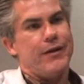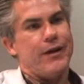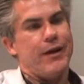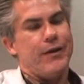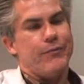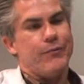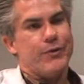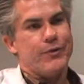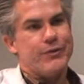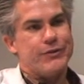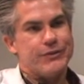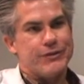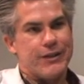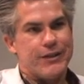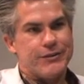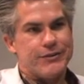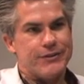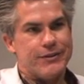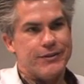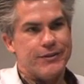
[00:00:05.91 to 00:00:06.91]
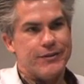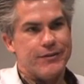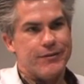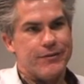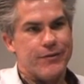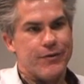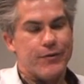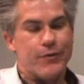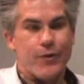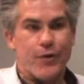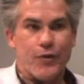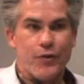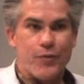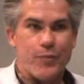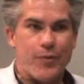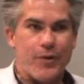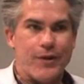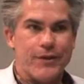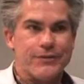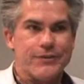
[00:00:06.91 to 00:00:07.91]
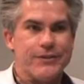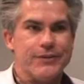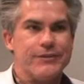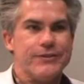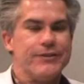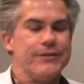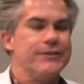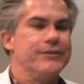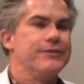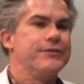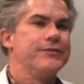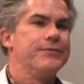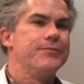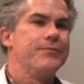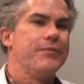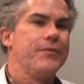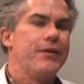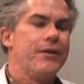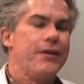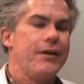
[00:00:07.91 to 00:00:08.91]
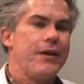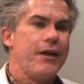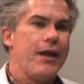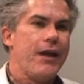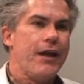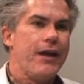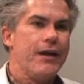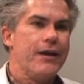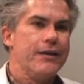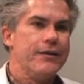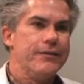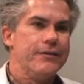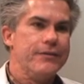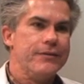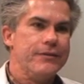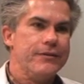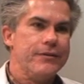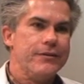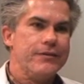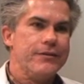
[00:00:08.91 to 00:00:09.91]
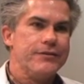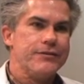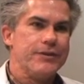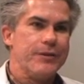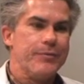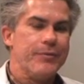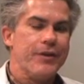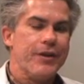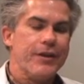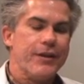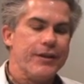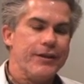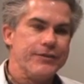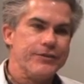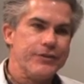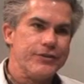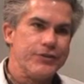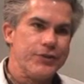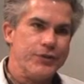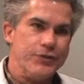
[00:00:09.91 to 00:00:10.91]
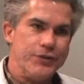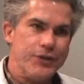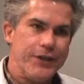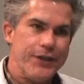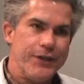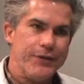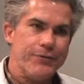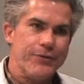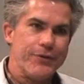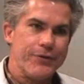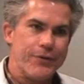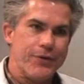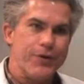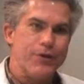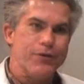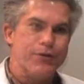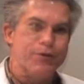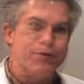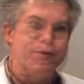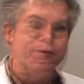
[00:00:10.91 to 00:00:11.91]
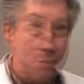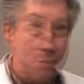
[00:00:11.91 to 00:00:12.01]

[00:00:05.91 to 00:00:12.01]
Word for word: and we're discussing the growth processes and some of the things associated with growth.